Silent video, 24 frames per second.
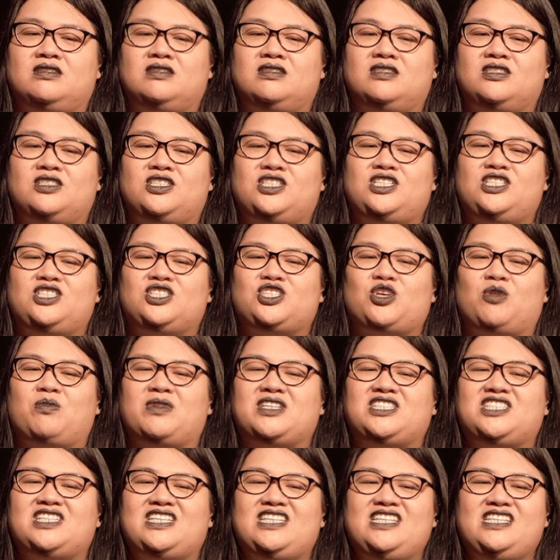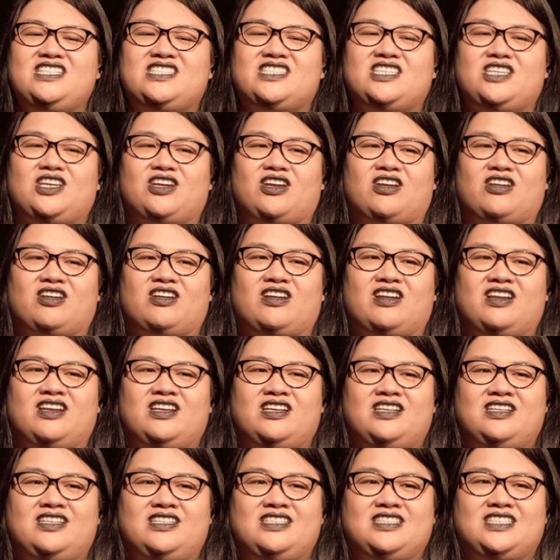She's so much easier
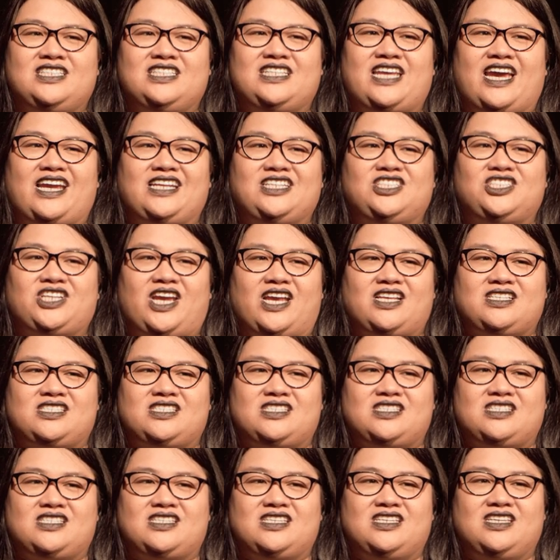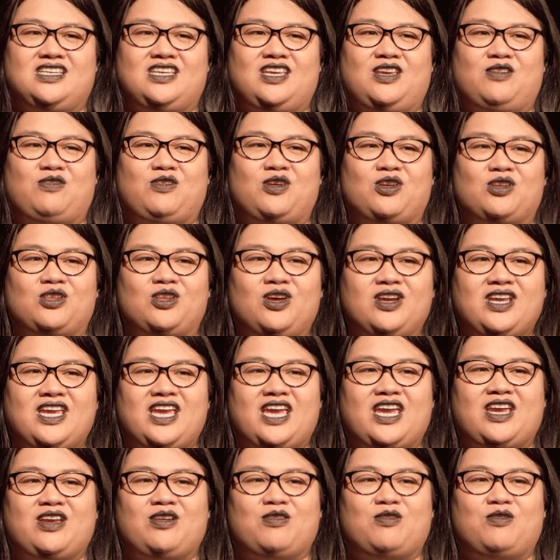to digest if you're
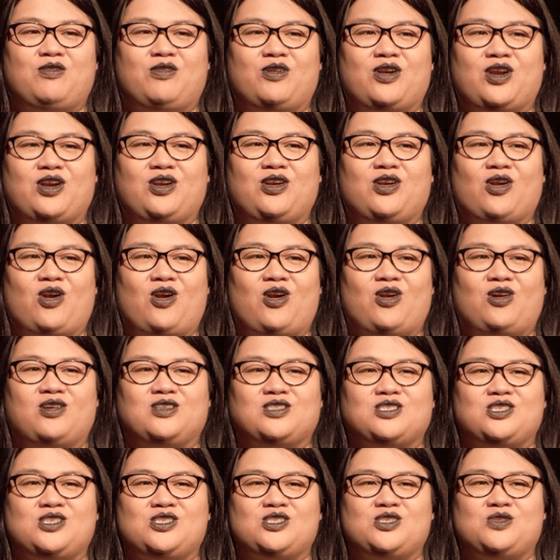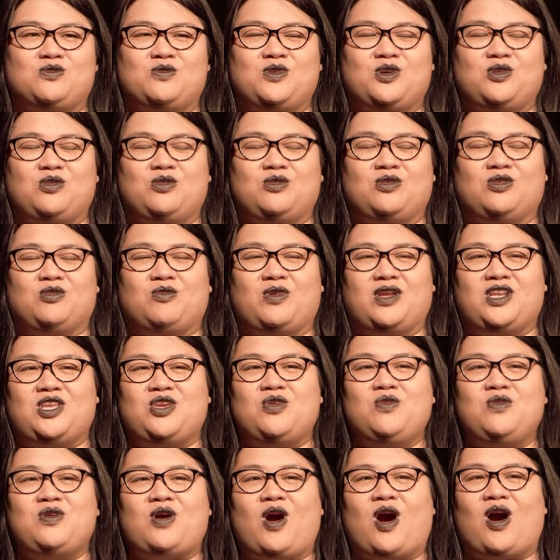looking for a girl to swoon when
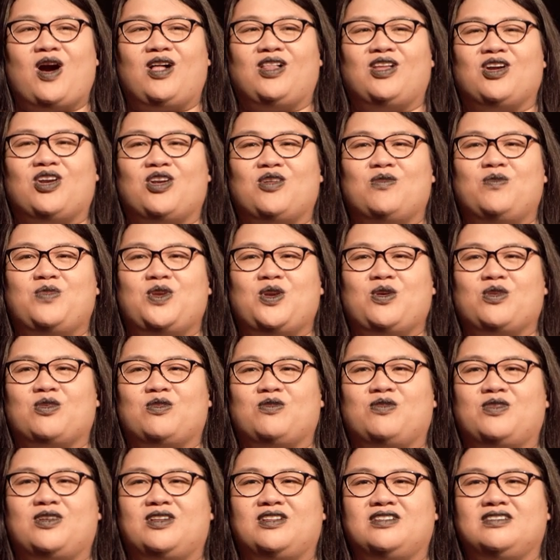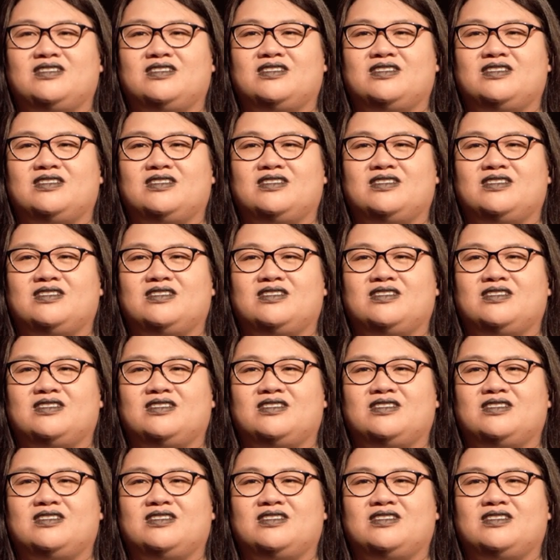you call her beautiful.